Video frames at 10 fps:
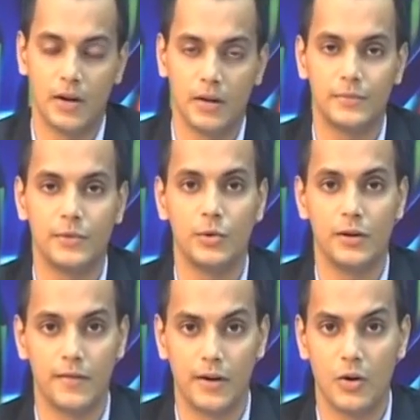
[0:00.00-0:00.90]
So, this
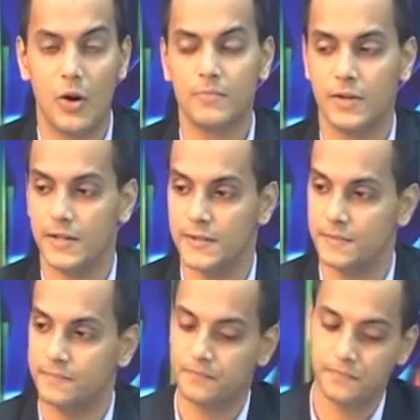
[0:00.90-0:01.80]
is the
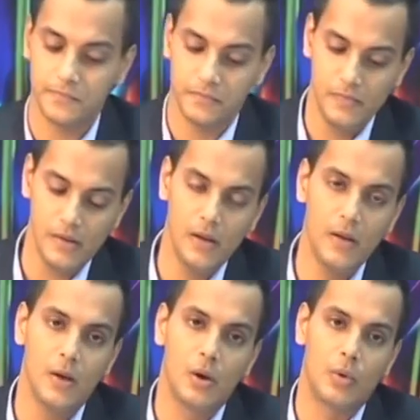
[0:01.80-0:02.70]

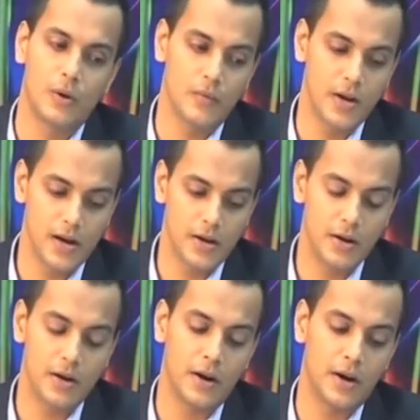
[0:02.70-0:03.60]
um, this is
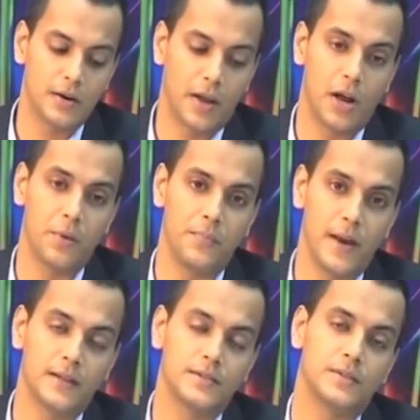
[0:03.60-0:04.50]
basically the
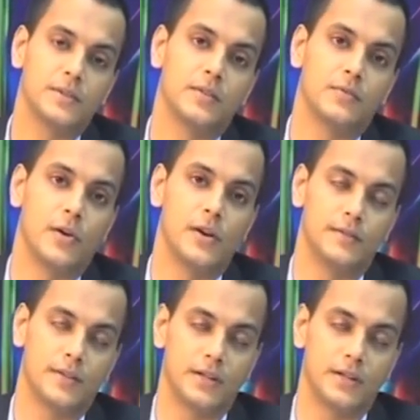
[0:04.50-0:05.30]
lift coefficient